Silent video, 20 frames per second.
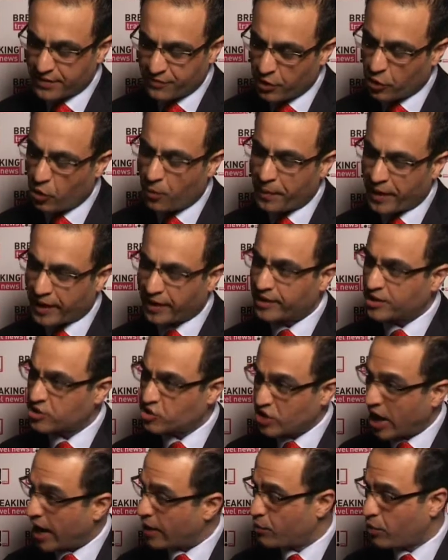that we're opening
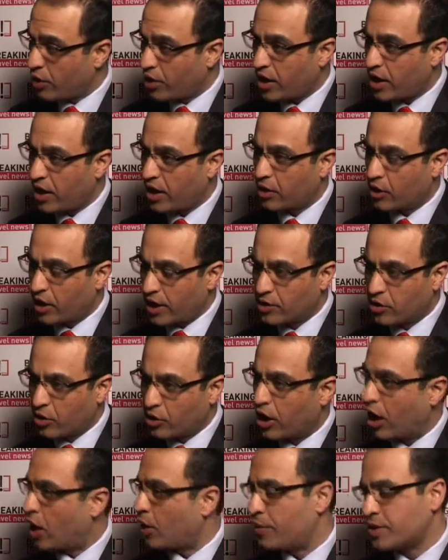this January in
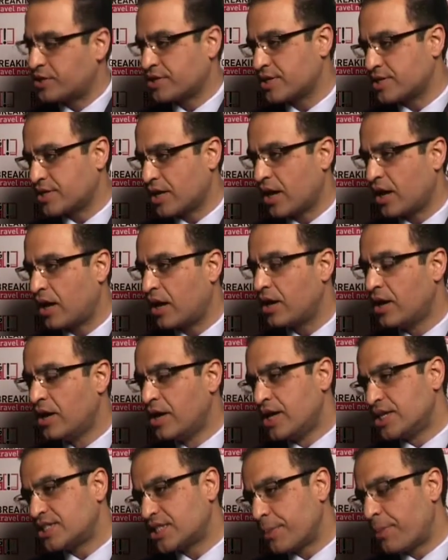Gurgaon, which is a
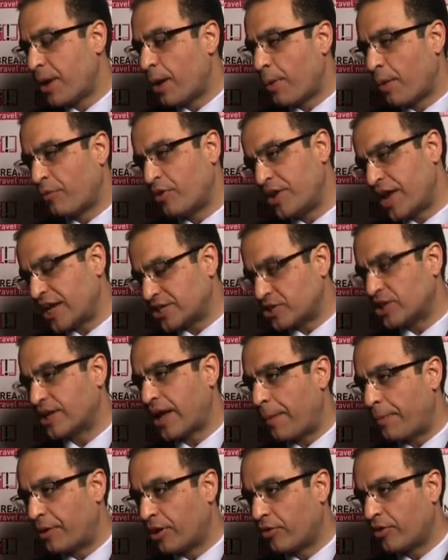suburb of the National
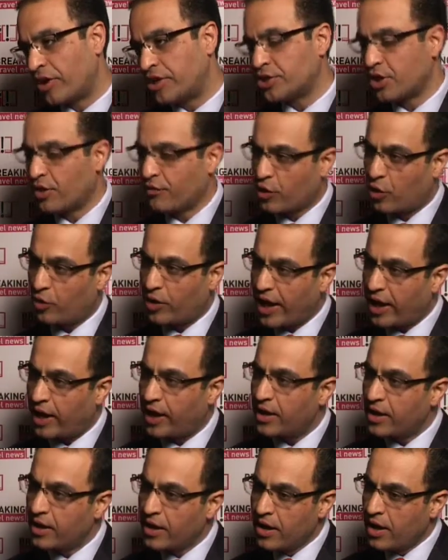Capital Region of New
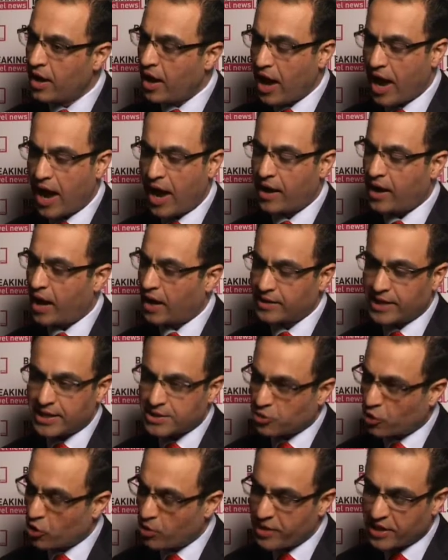Delhi. And
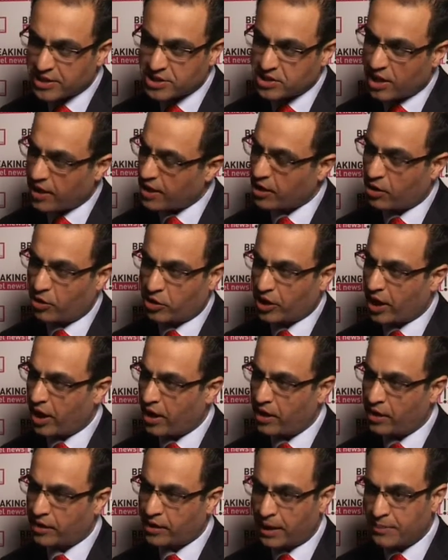that's going to be a stunning
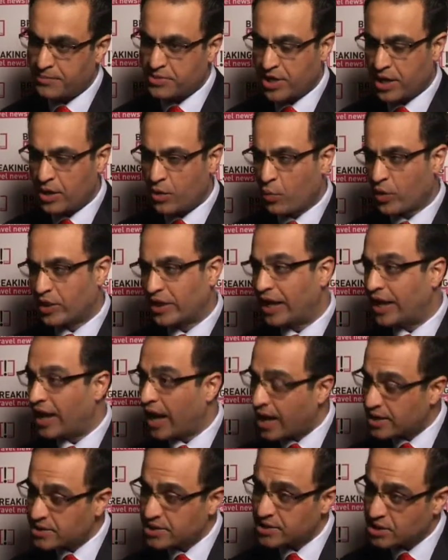hotel. It comes in with the
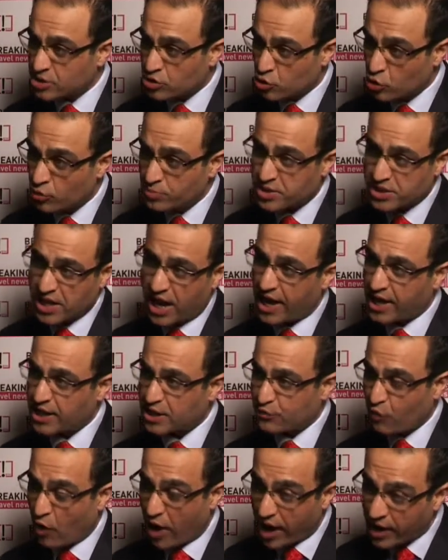largest room
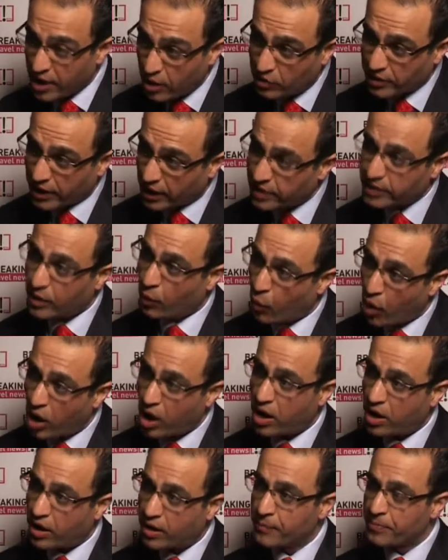size for any hotel in the
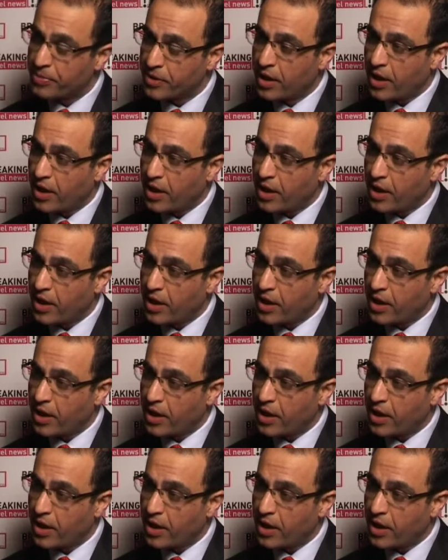world